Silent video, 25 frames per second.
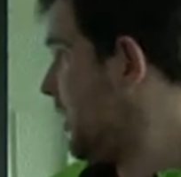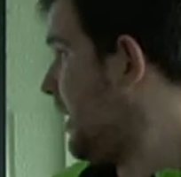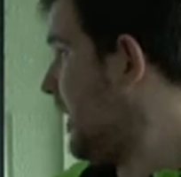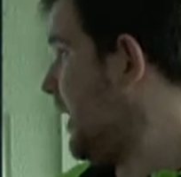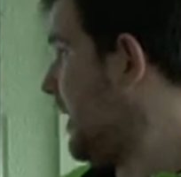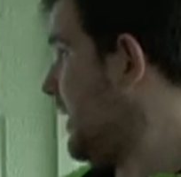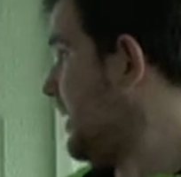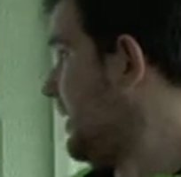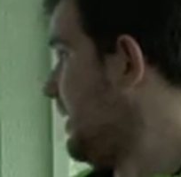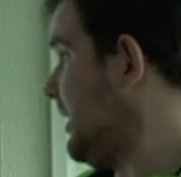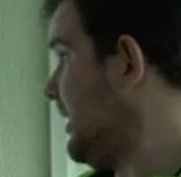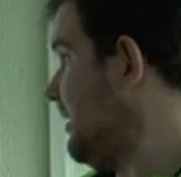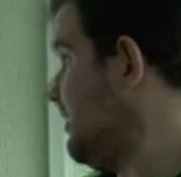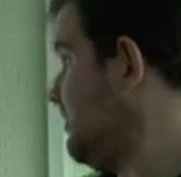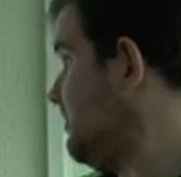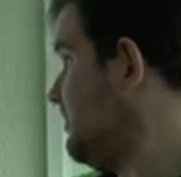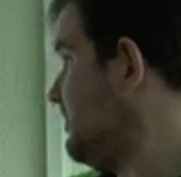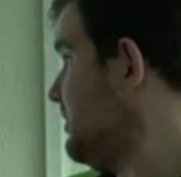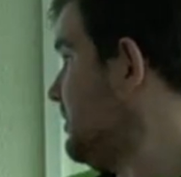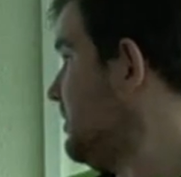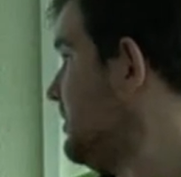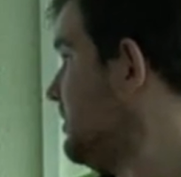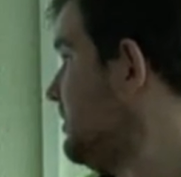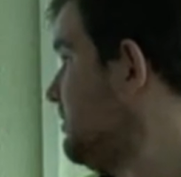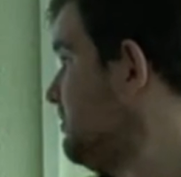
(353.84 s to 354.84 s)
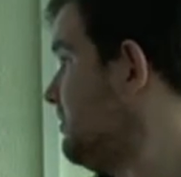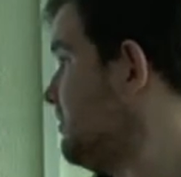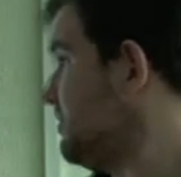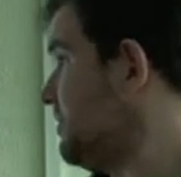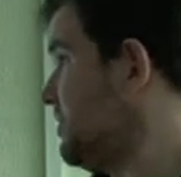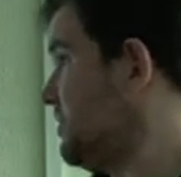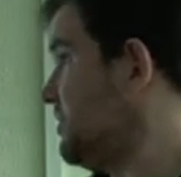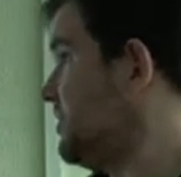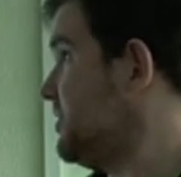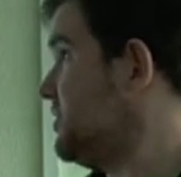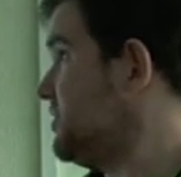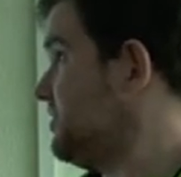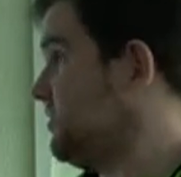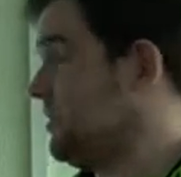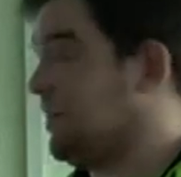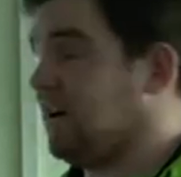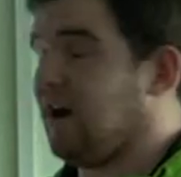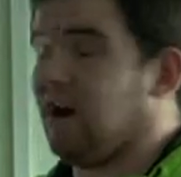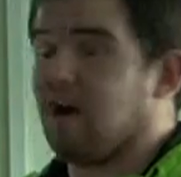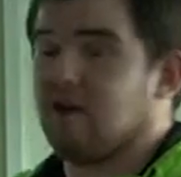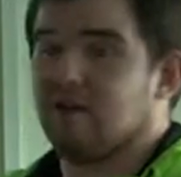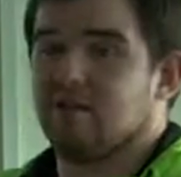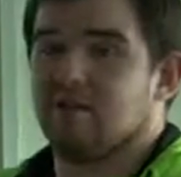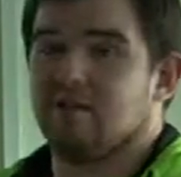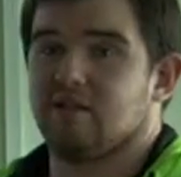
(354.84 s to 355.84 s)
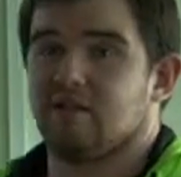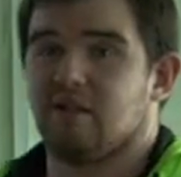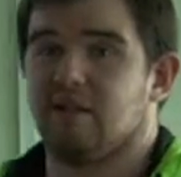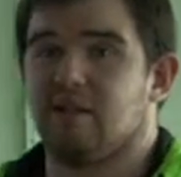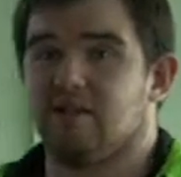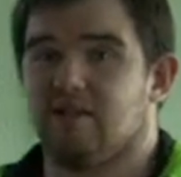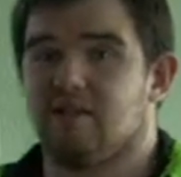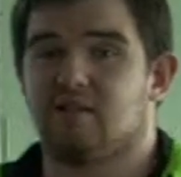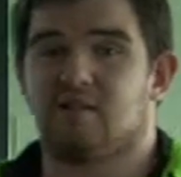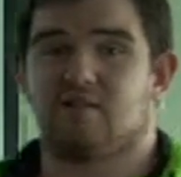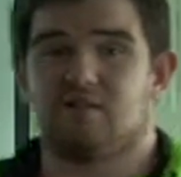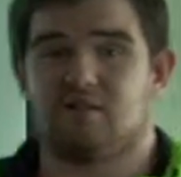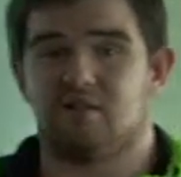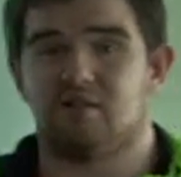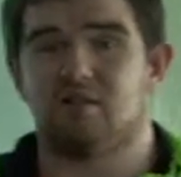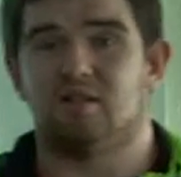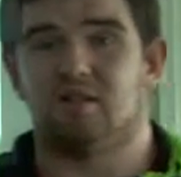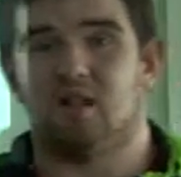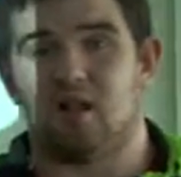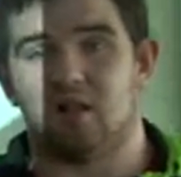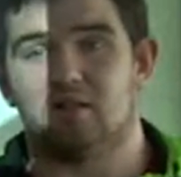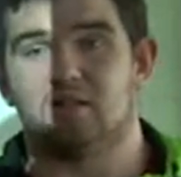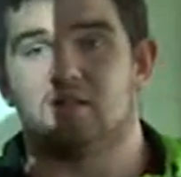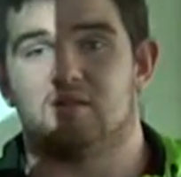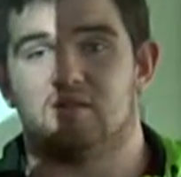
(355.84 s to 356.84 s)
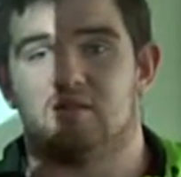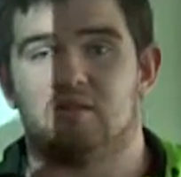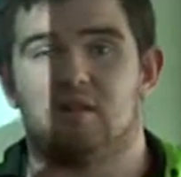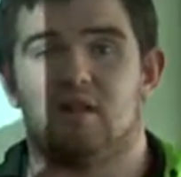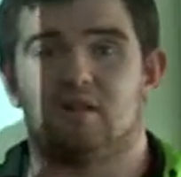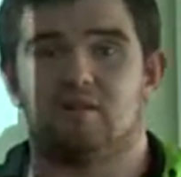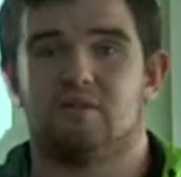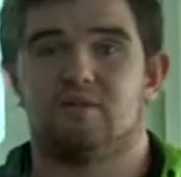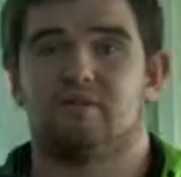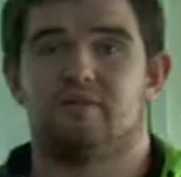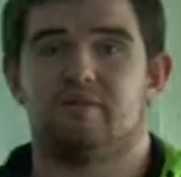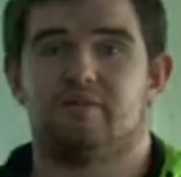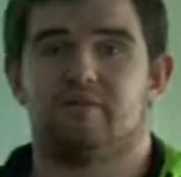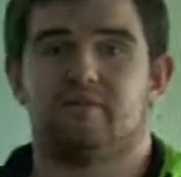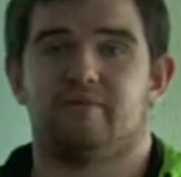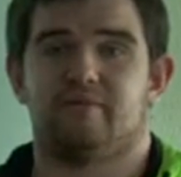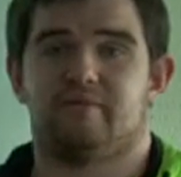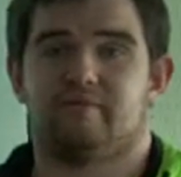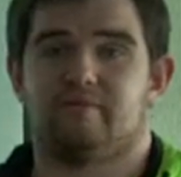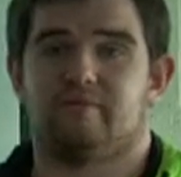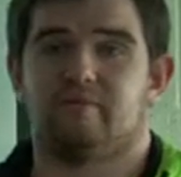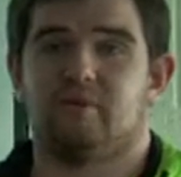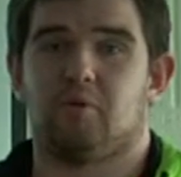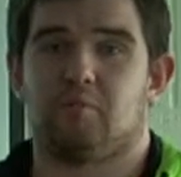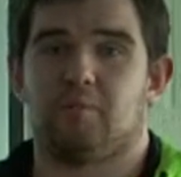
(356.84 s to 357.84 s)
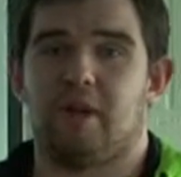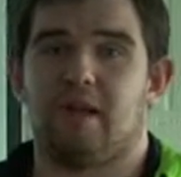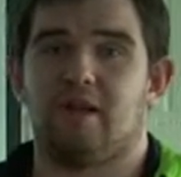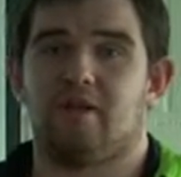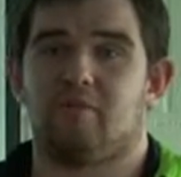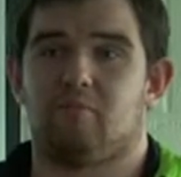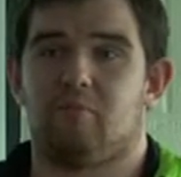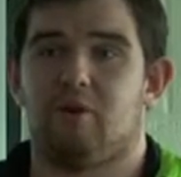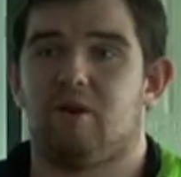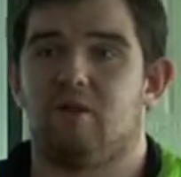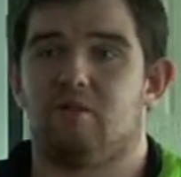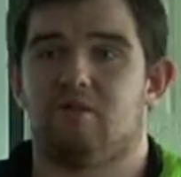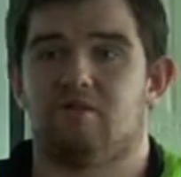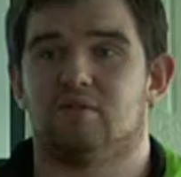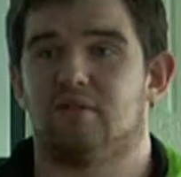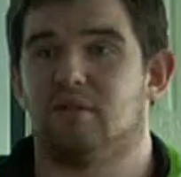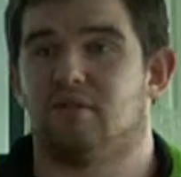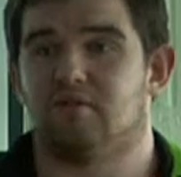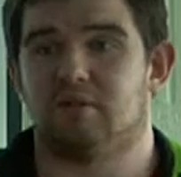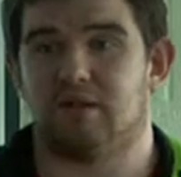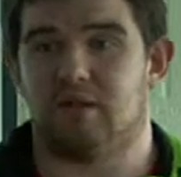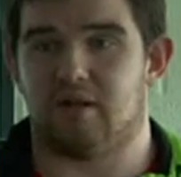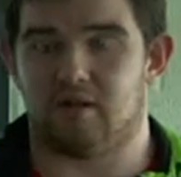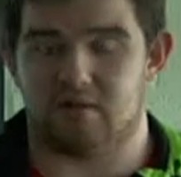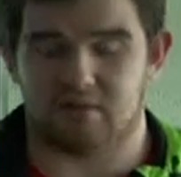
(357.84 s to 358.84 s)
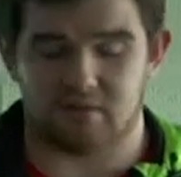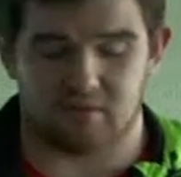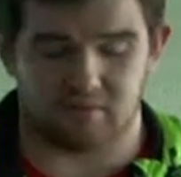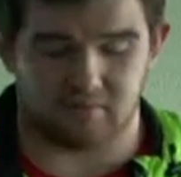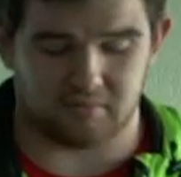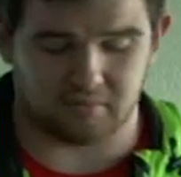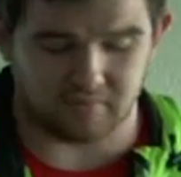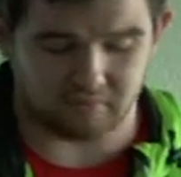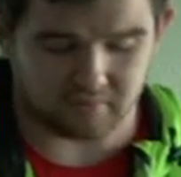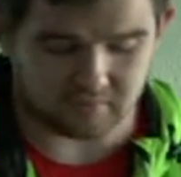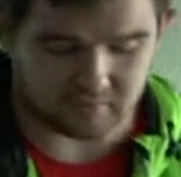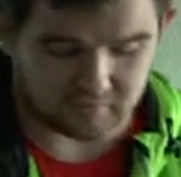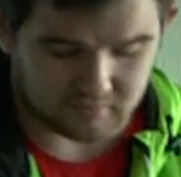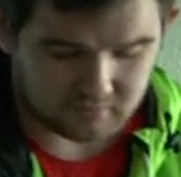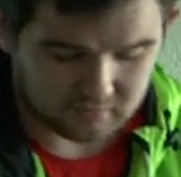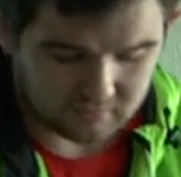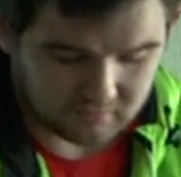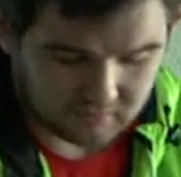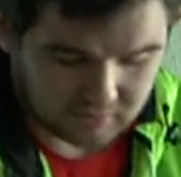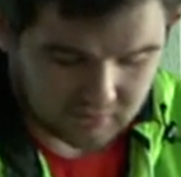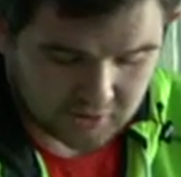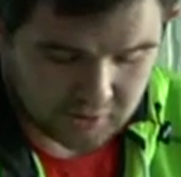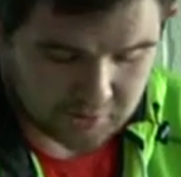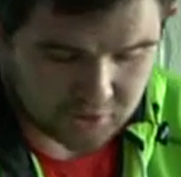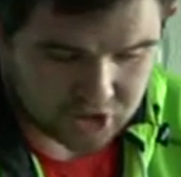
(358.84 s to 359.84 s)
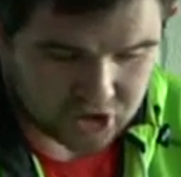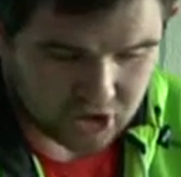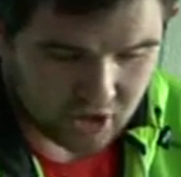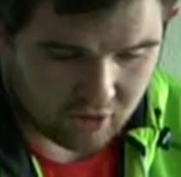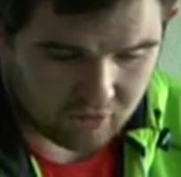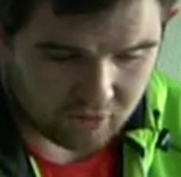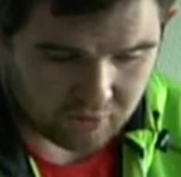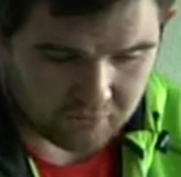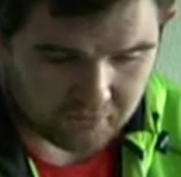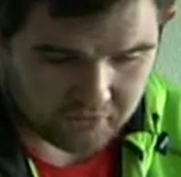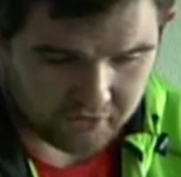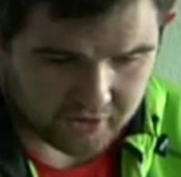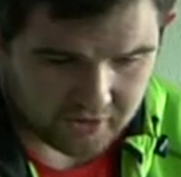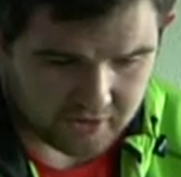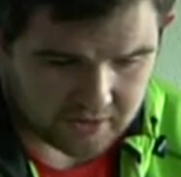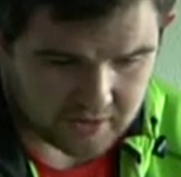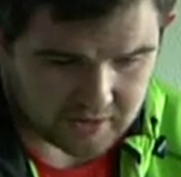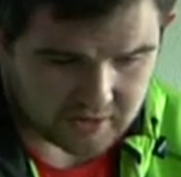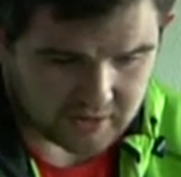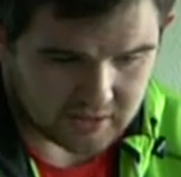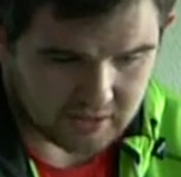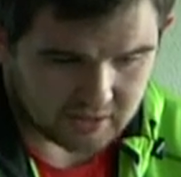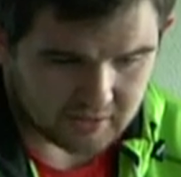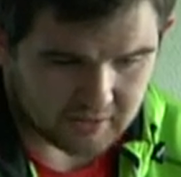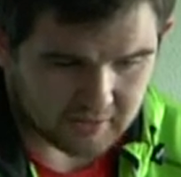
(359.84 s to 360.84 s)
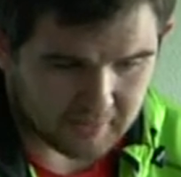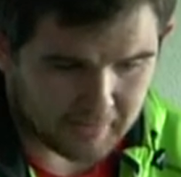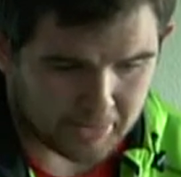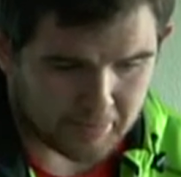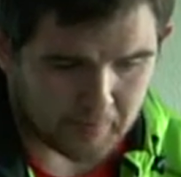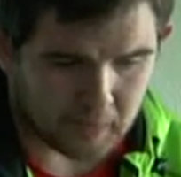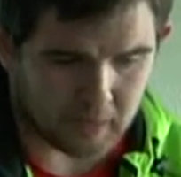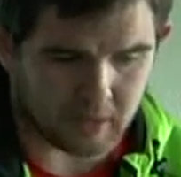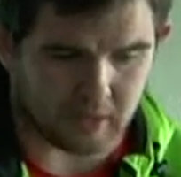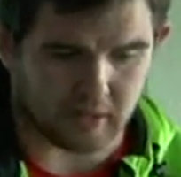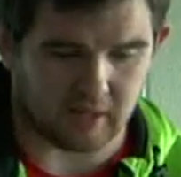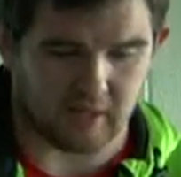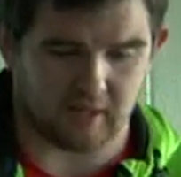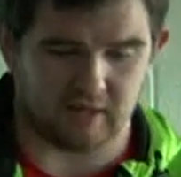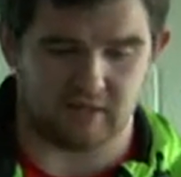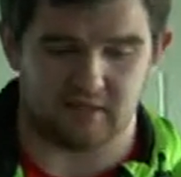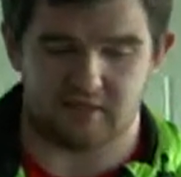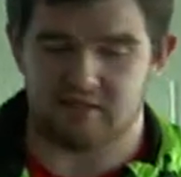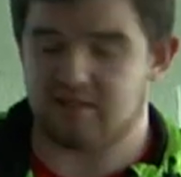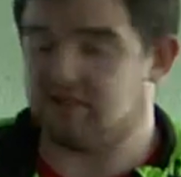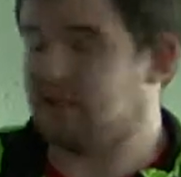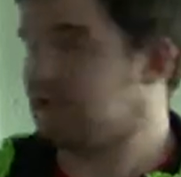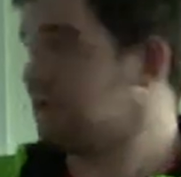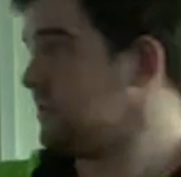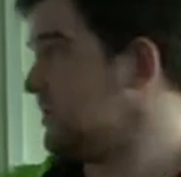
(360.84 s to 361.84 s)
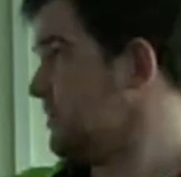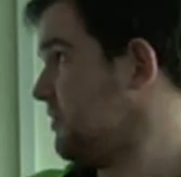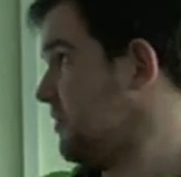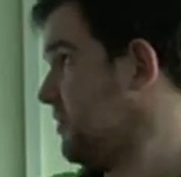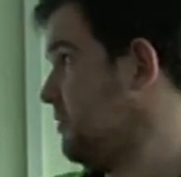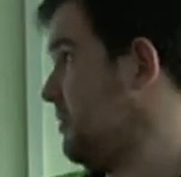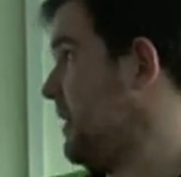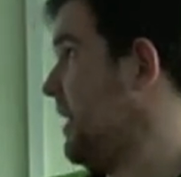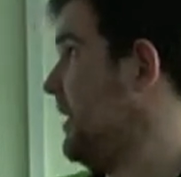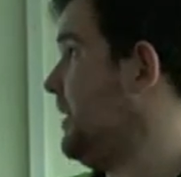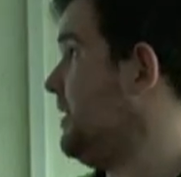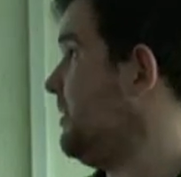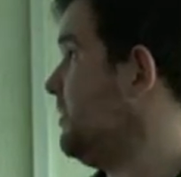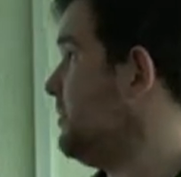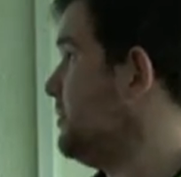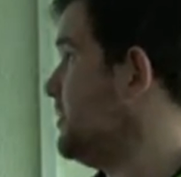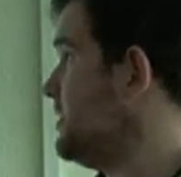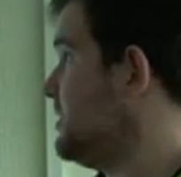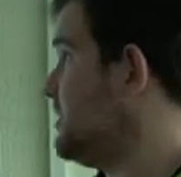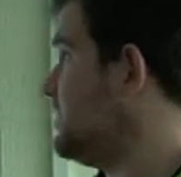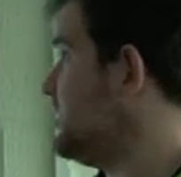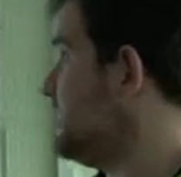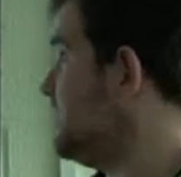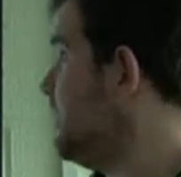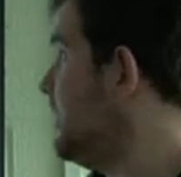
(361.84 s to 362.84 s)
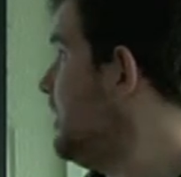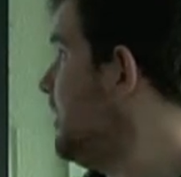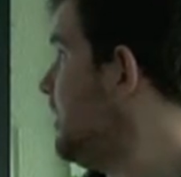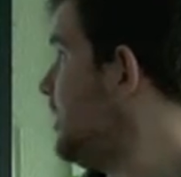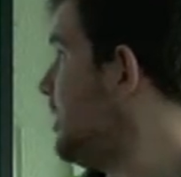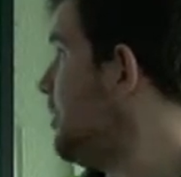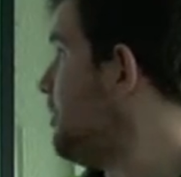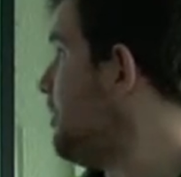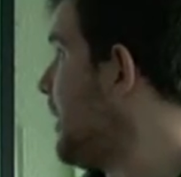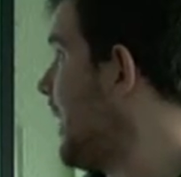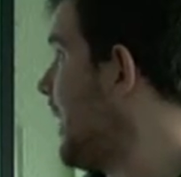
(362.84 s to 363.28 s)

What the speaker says: and there's cons is there's lots and lots of repetitive products out there, so you'll be shown up very easy. Decision that we made was I'm